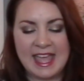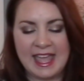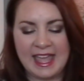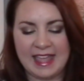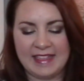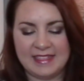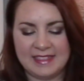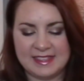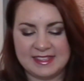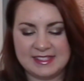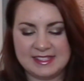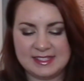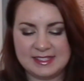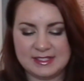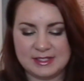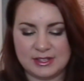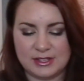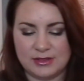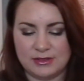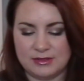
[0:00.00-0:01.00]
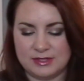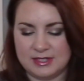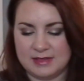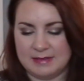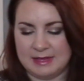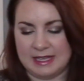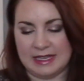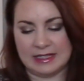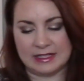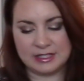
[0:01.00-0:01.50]
And this is new to
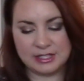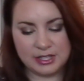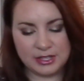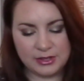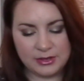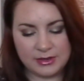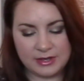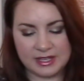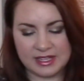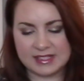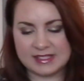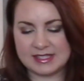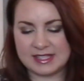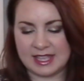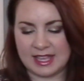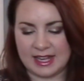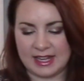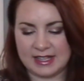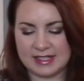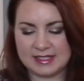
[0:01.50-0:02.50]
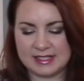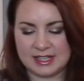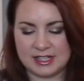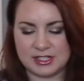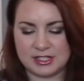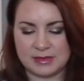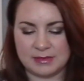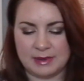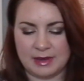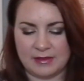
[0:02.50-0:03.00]
me too, and it's the
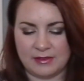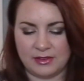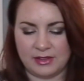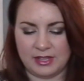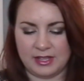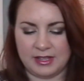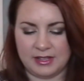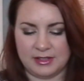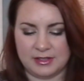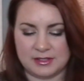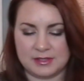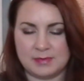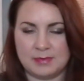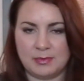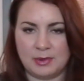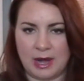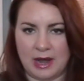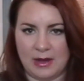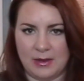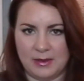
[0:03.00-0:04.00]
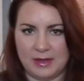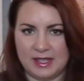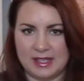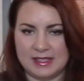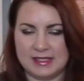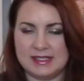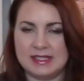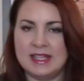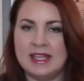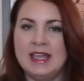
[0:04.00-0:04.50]
Anastasia Beverly Hills Brow
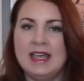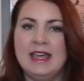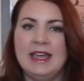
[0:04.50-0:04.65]
Wiz.